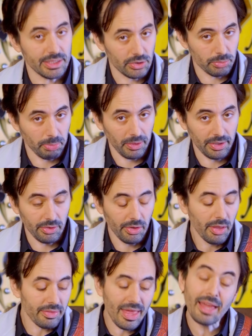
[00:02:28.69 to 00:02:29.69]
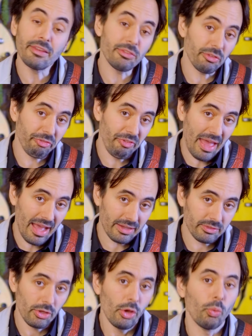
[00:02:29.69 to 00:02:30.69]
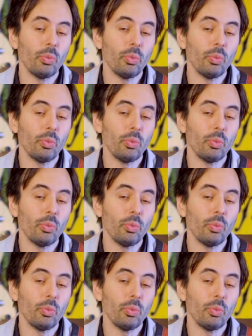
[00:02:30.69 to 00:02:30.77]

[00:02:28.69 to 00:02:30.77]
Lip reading: ear player. That is a fact.